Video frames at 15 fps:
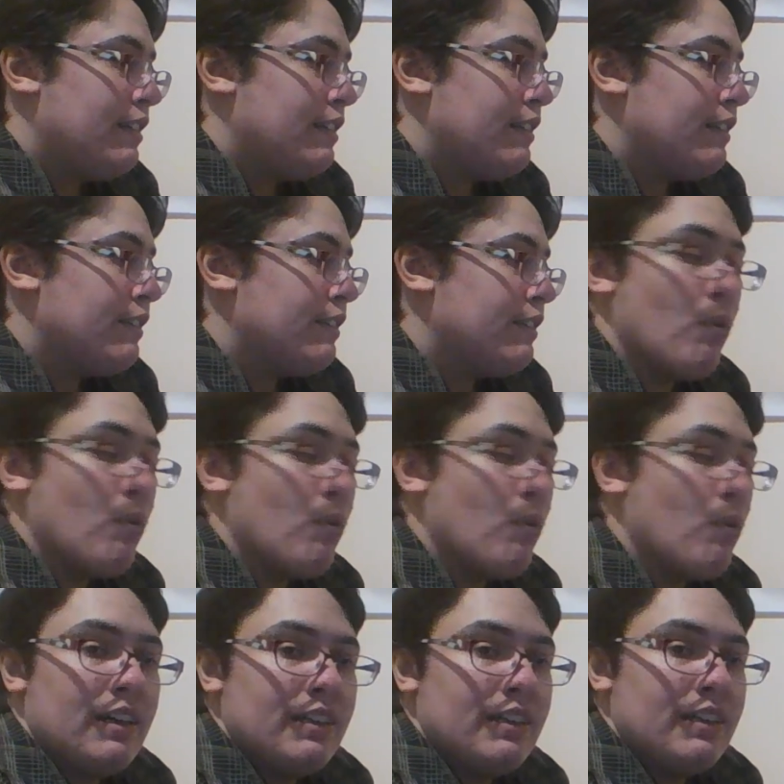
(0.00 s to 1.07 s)

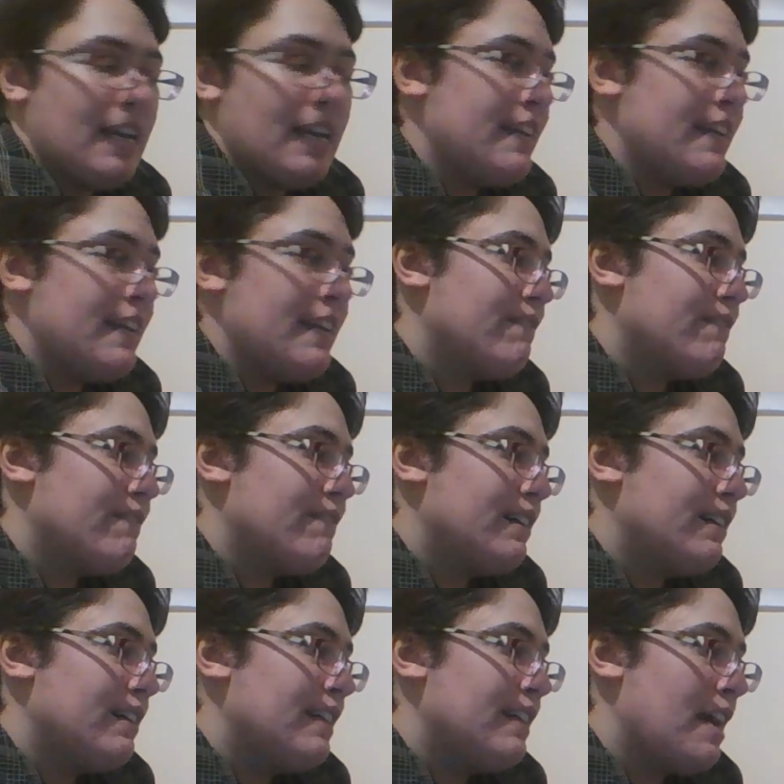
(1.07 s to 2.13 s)
Noah and Diva
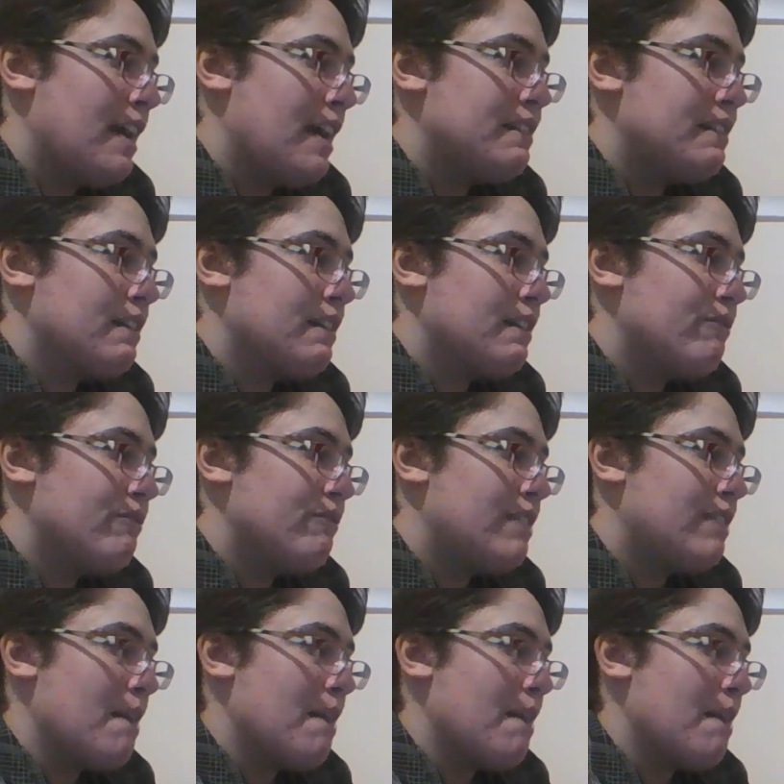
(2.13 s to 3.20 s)
had discovered
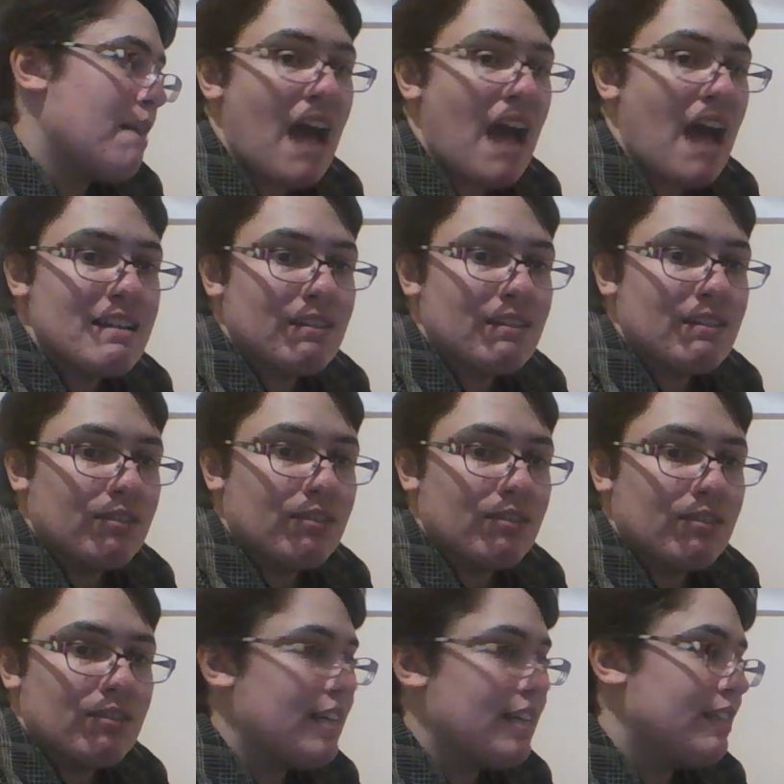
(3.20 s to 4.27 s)
that magical
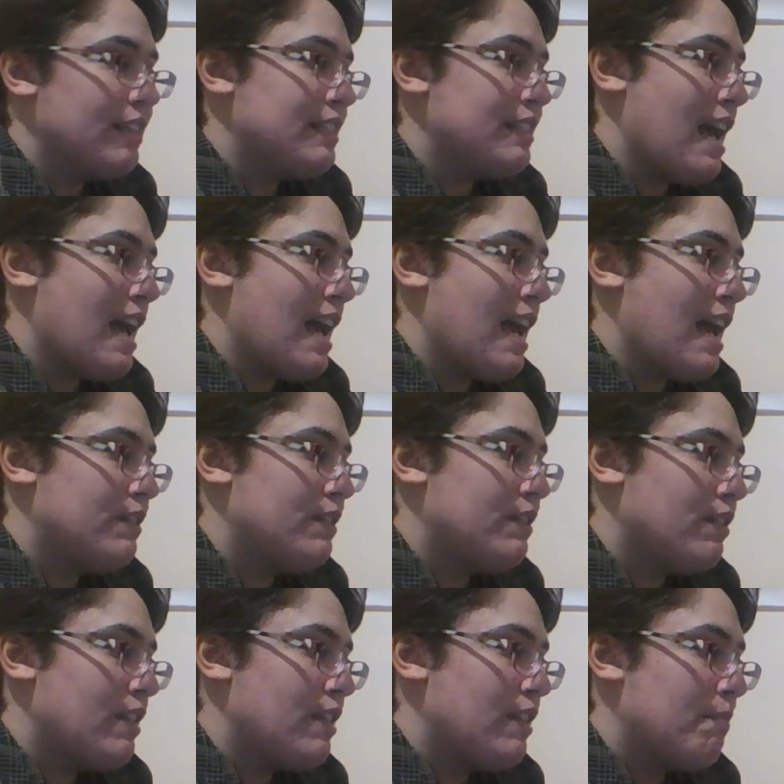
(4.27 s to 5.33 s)
things happened to
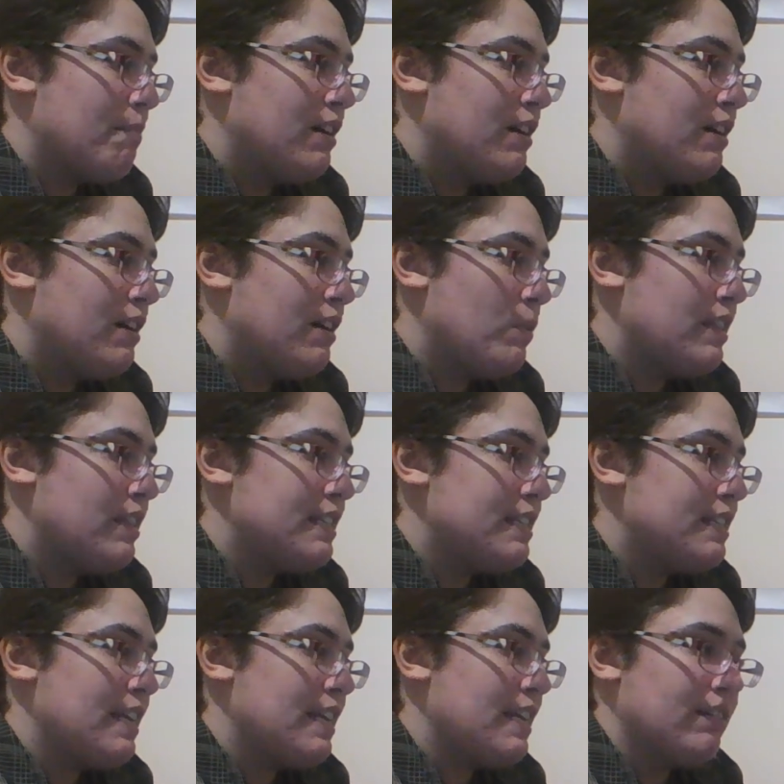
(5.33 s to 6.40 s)
them when they
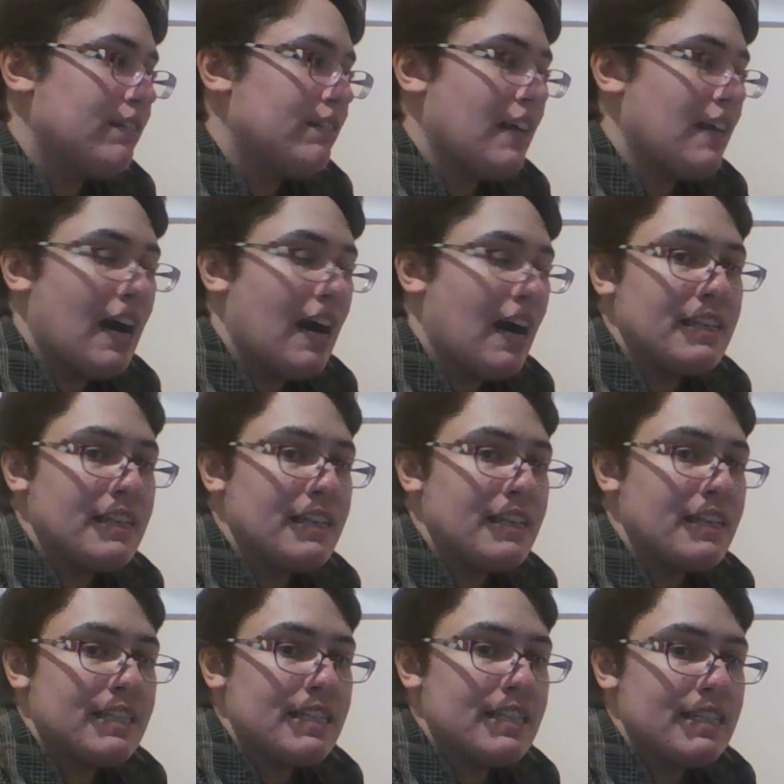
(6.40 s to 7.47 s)
sailed the high
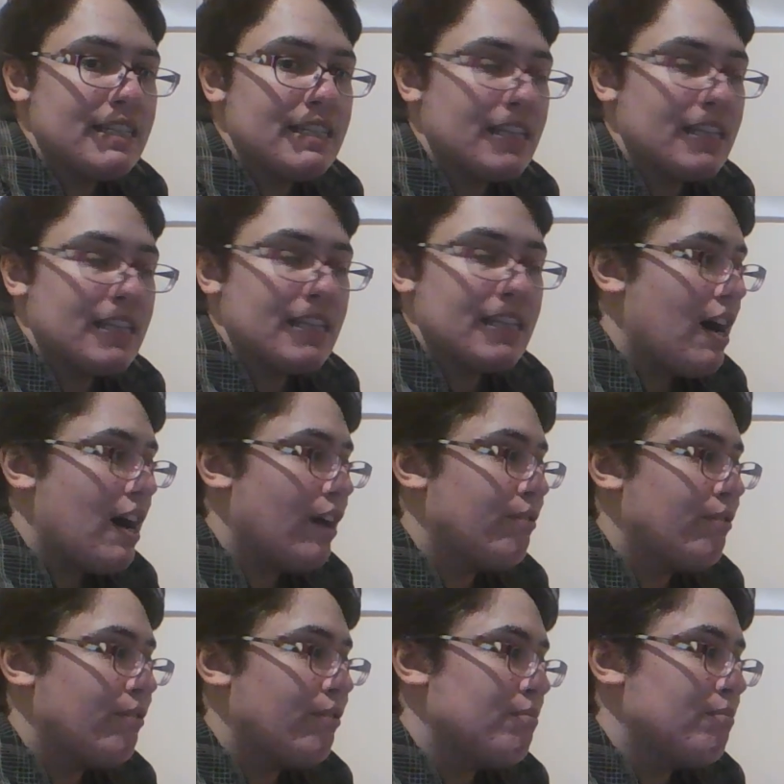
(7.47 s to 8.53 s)
seas
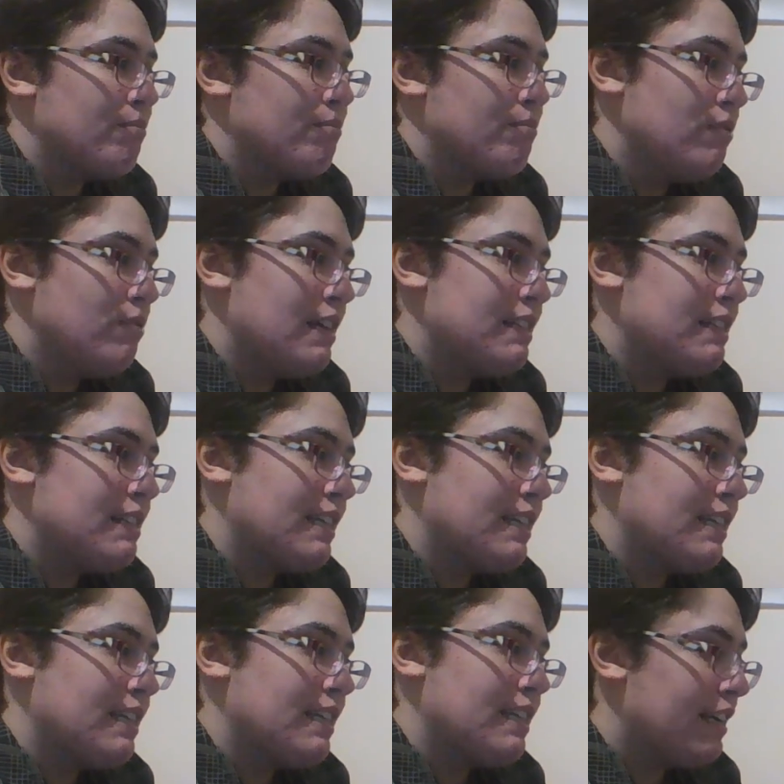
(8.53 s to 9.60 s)
under a moonlit
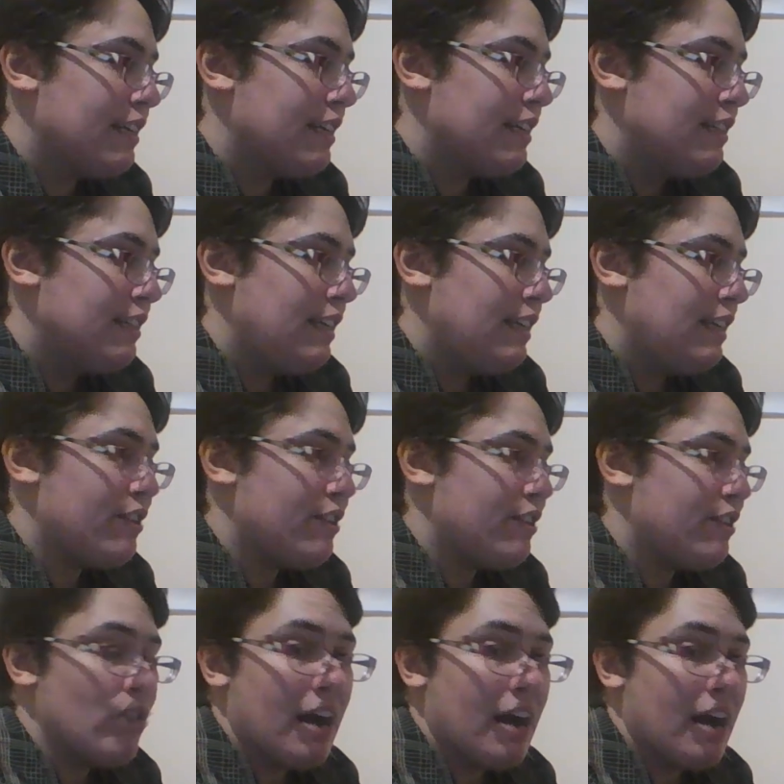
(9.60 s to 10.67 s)
sky, and
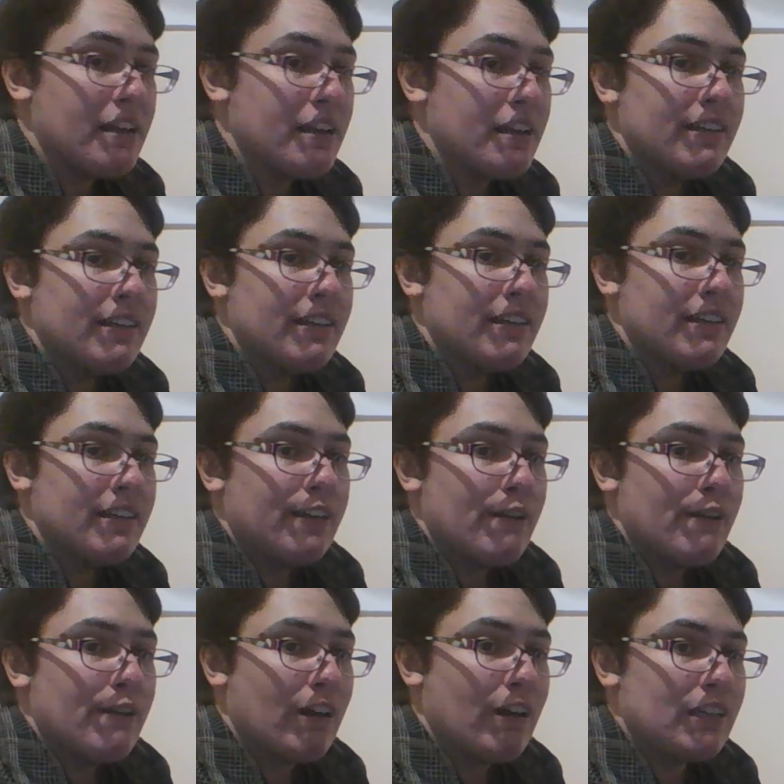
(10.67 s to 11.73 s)
tonight
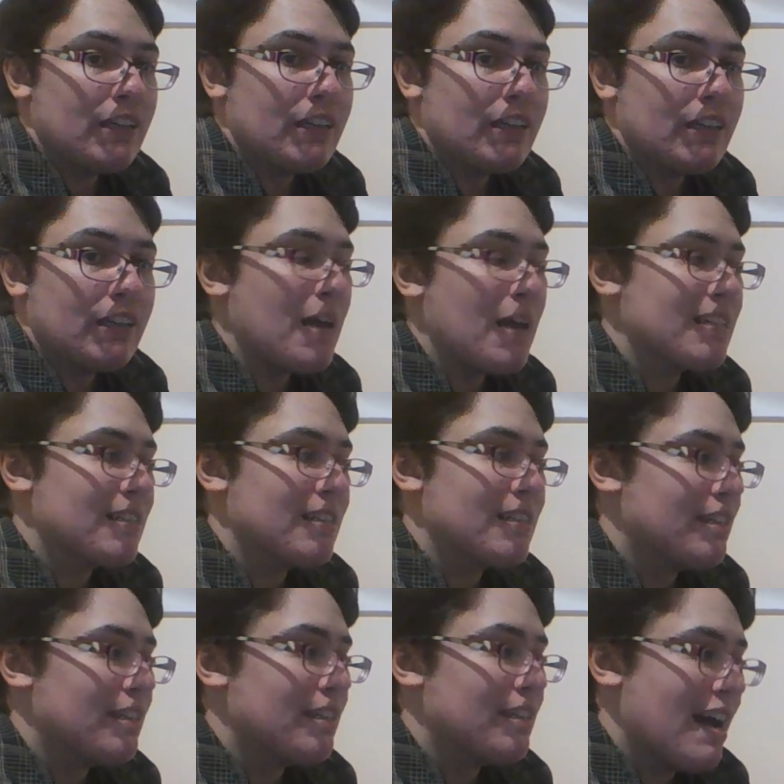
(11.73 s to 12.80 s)
felt especially
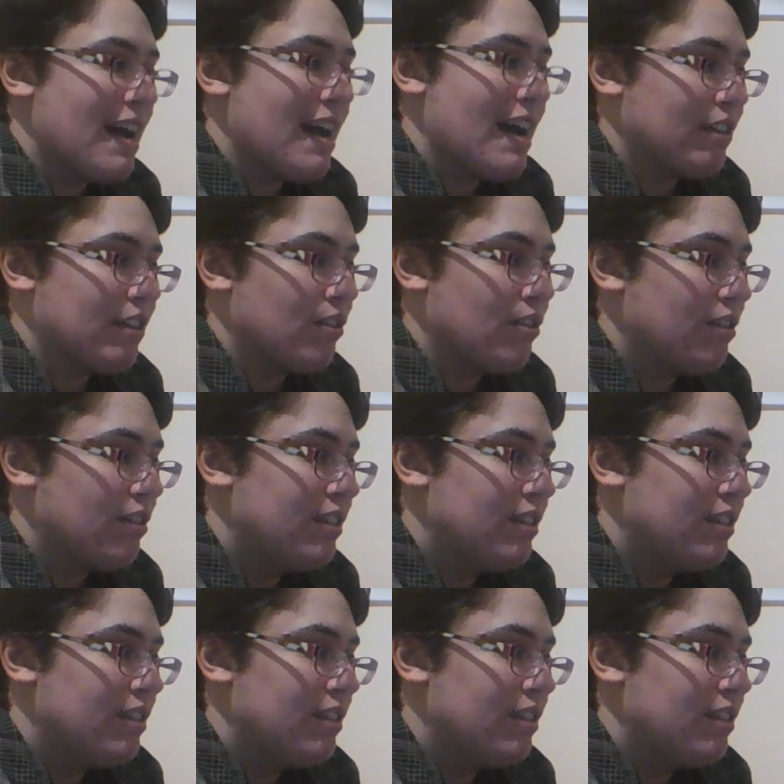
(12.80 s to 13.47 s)
magical.